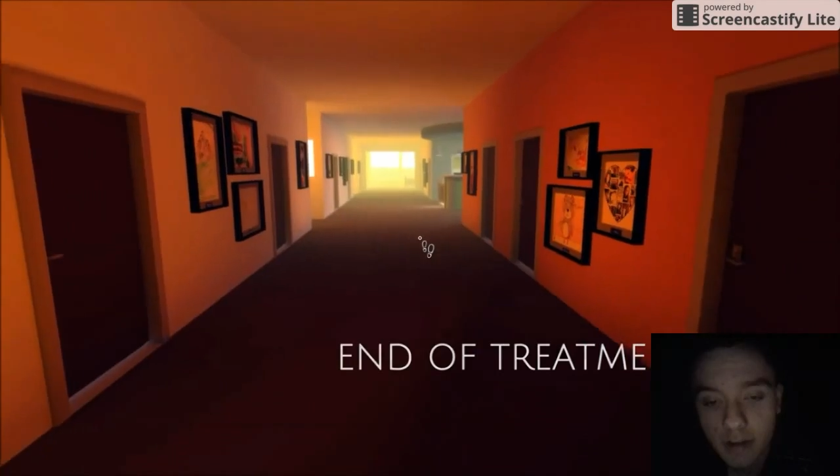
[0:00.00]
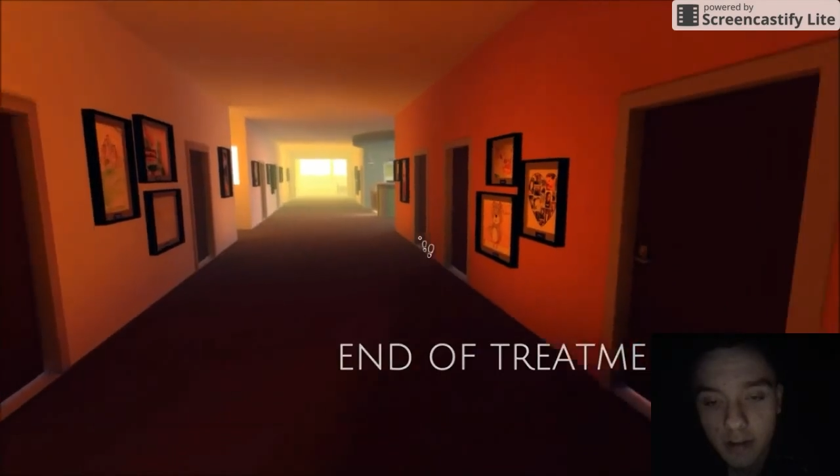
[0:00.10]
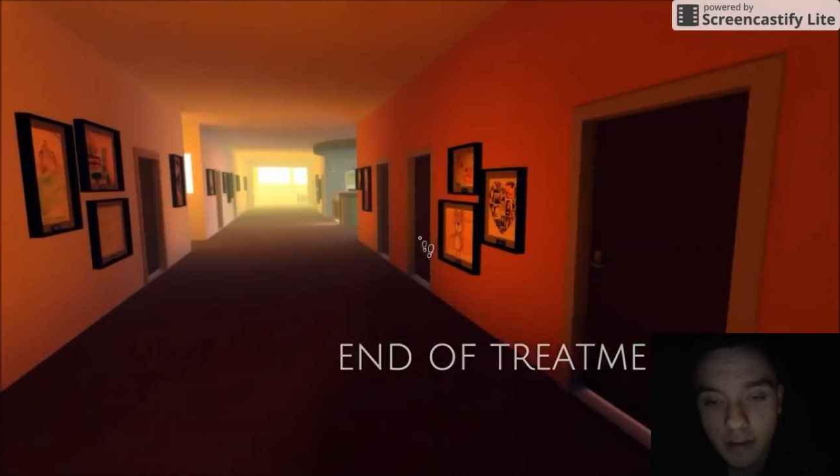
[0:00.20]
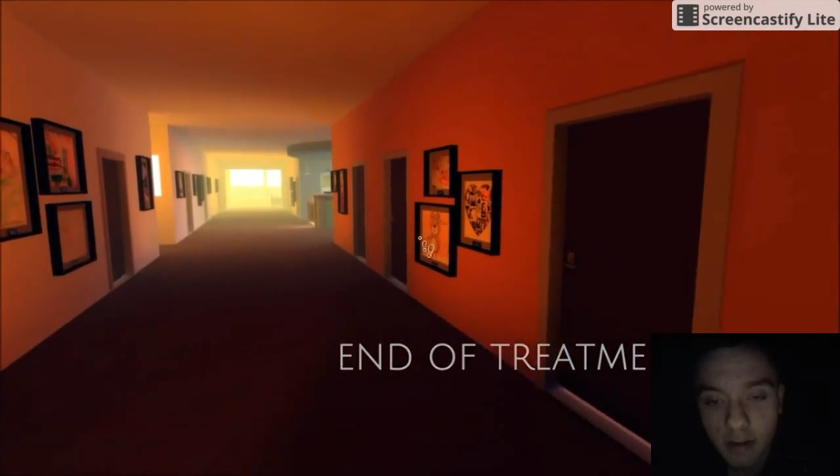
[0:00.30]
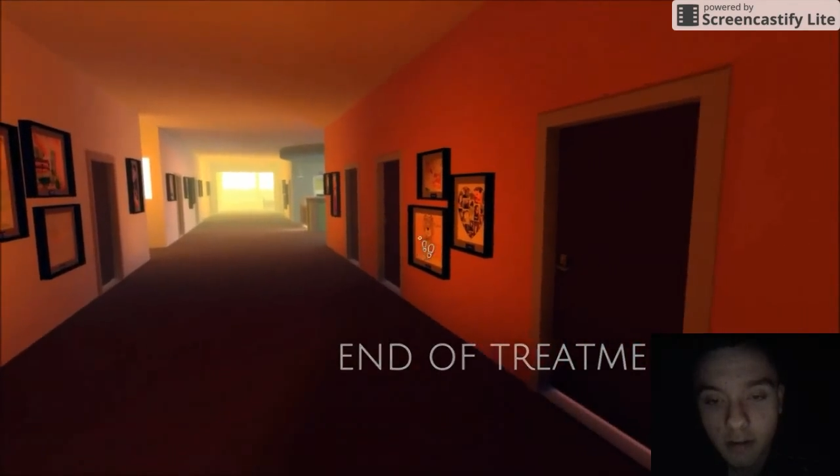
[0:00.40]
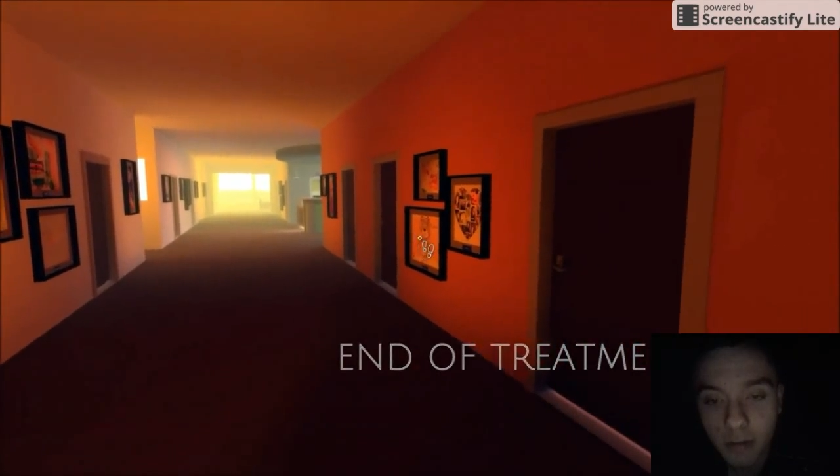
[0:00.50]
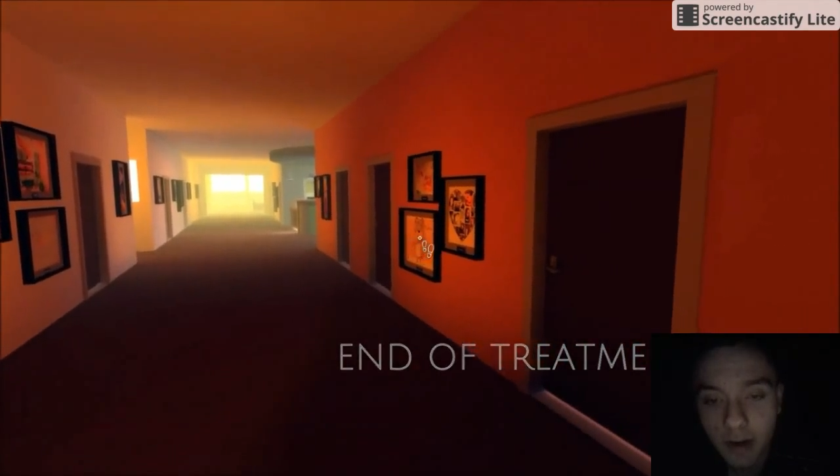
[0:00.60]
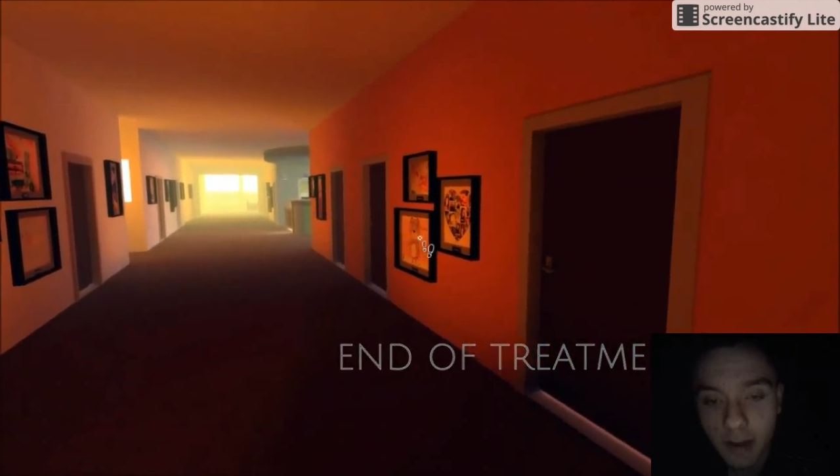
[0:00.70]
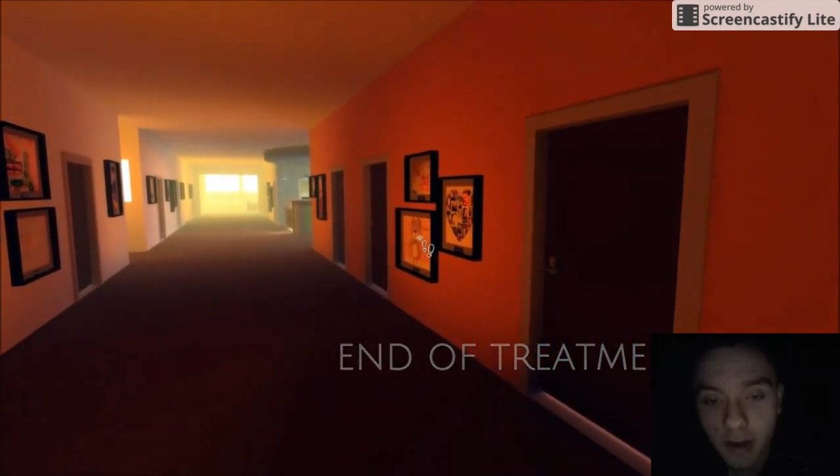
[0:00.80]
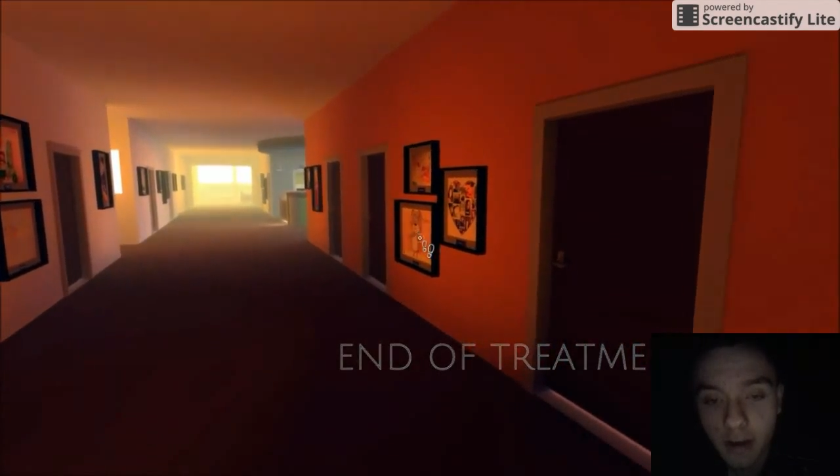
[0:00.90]
Sucks that we had
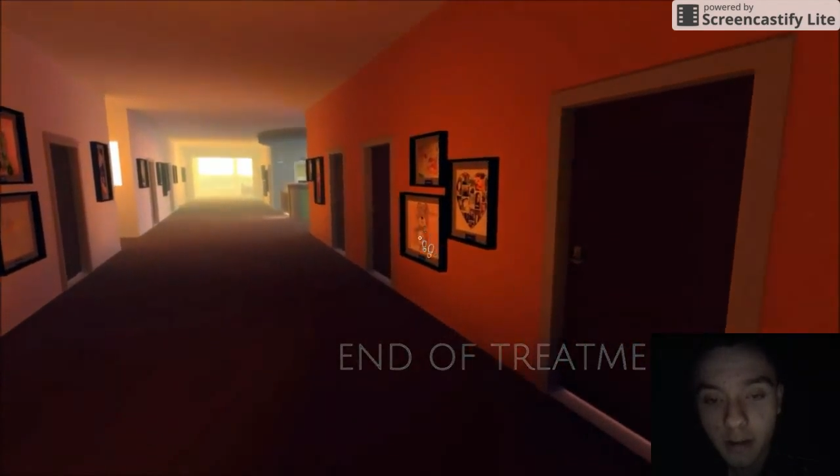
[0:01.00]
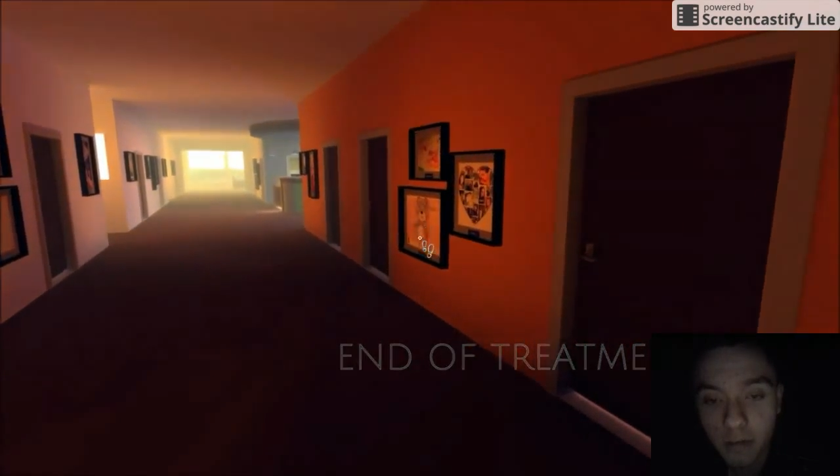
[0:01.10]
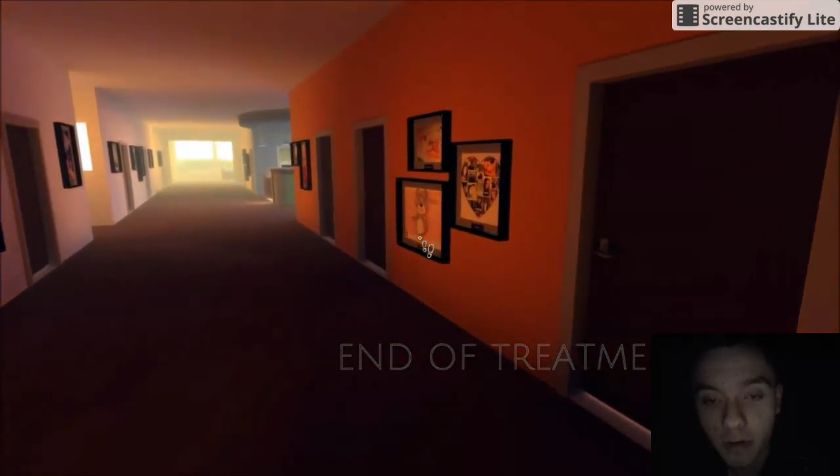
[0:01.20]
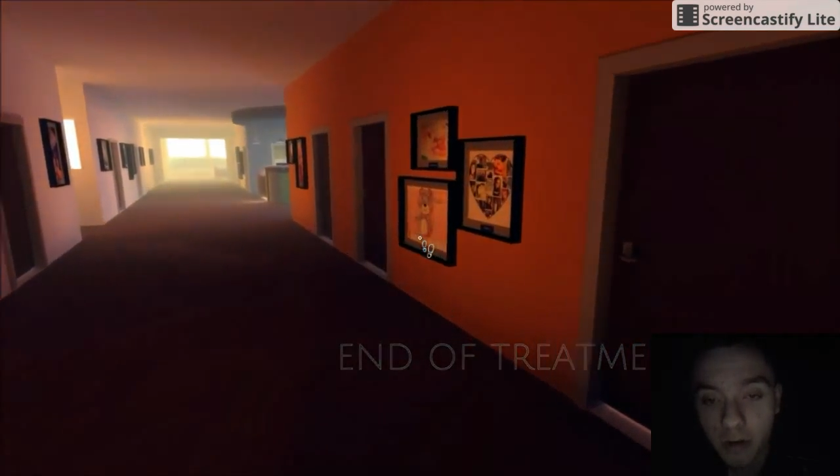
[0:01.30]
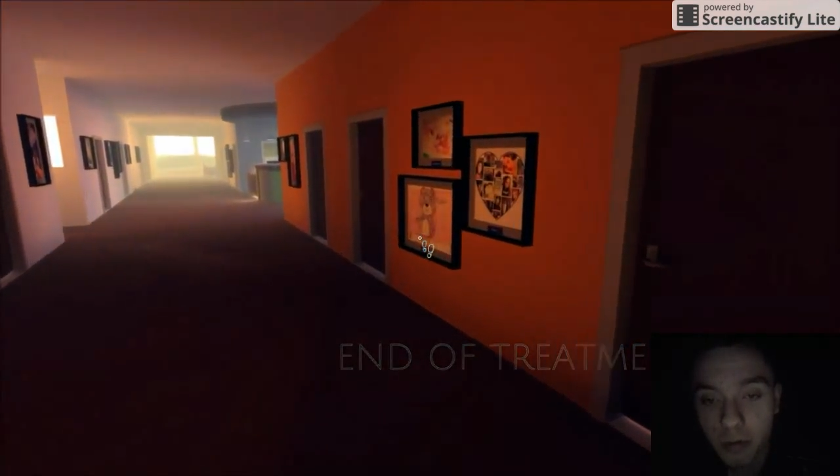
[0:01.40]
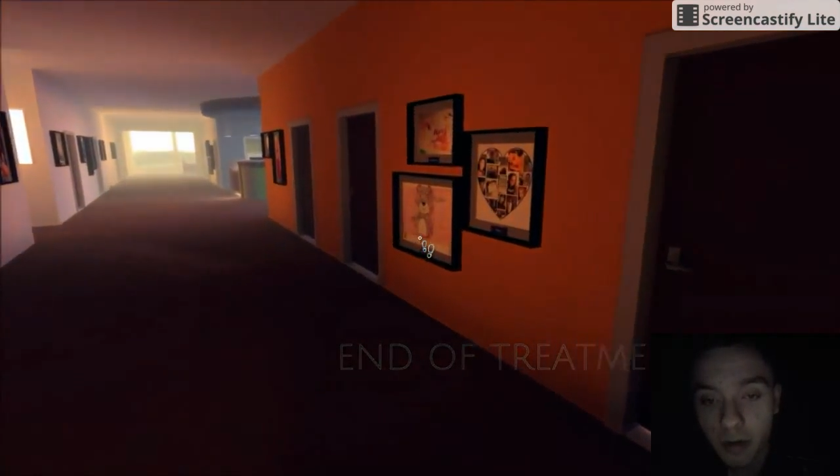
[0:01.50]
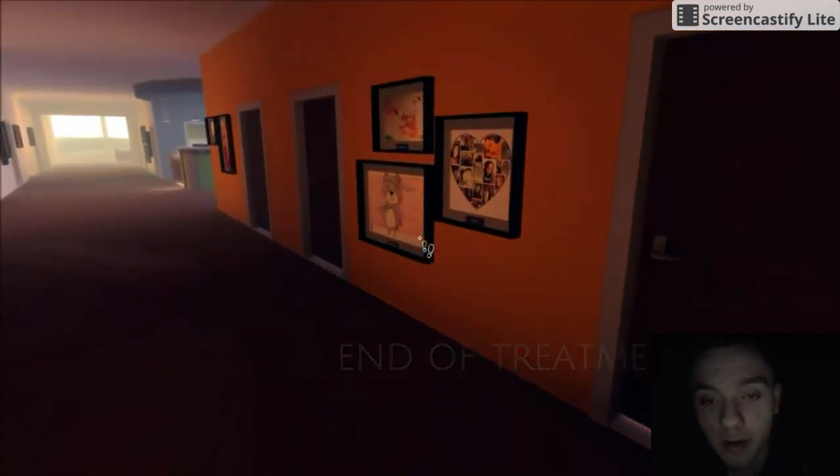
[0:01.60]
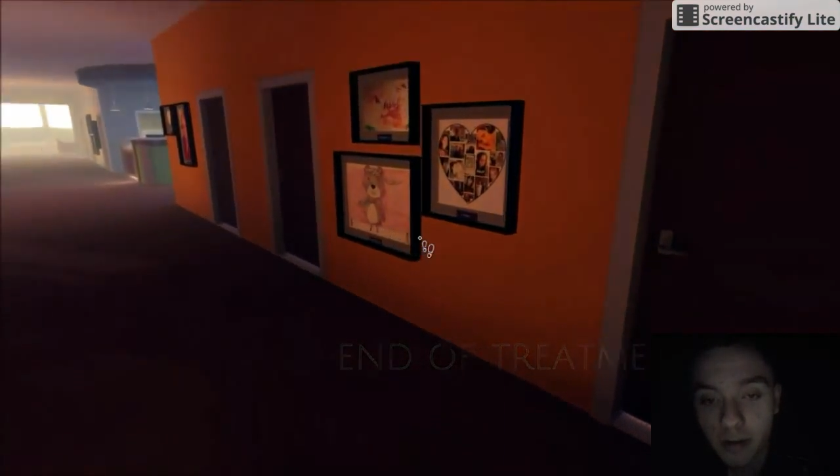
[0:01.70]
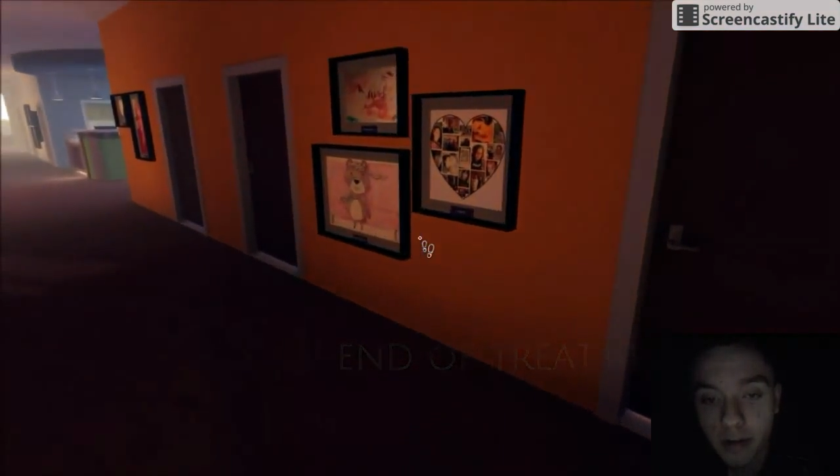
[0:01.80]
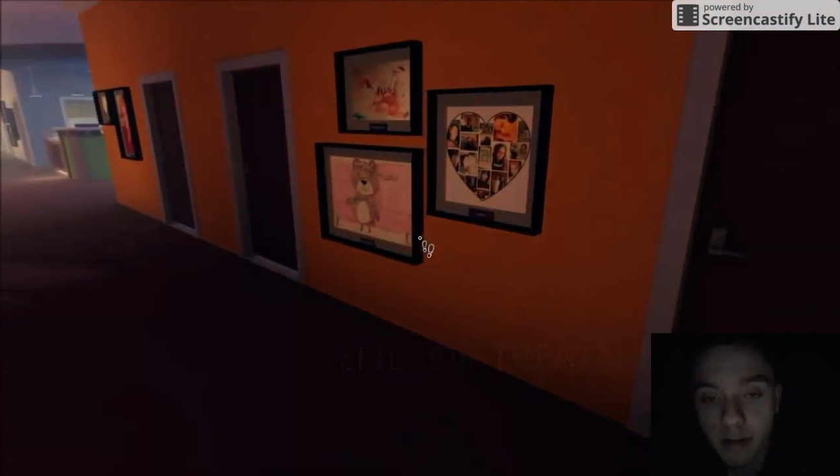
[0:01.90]
to get it in the first
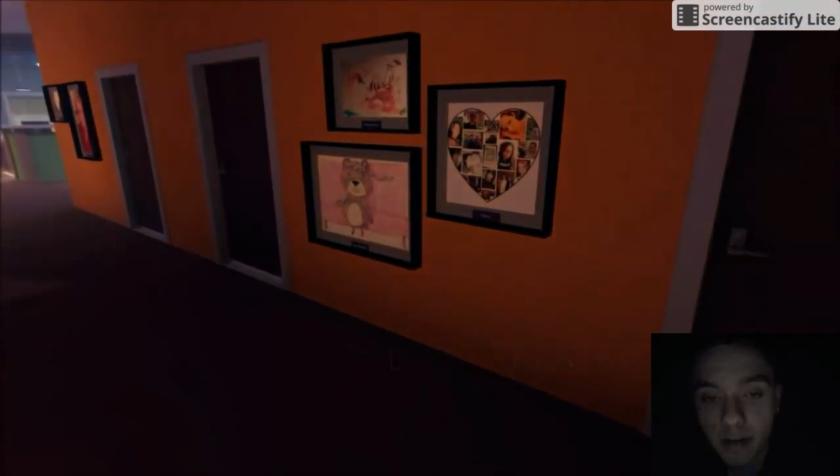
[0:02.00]
place.